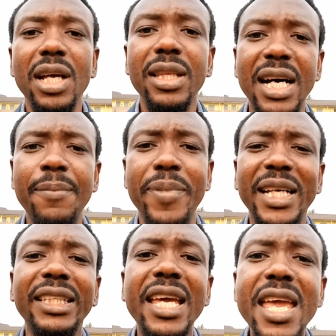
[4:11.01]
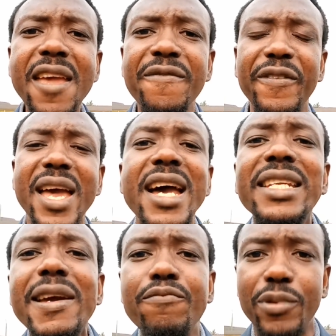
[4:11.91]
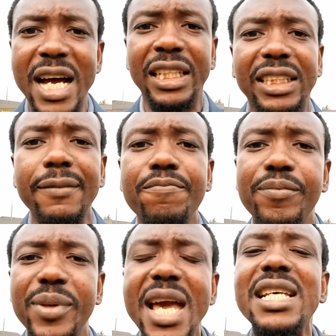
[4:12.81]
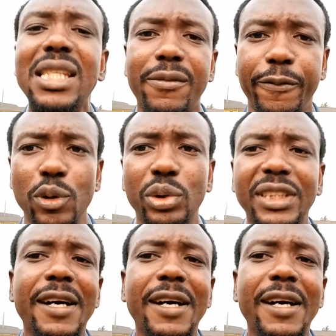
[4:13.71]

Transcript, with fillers: That but if any branch bears fruit,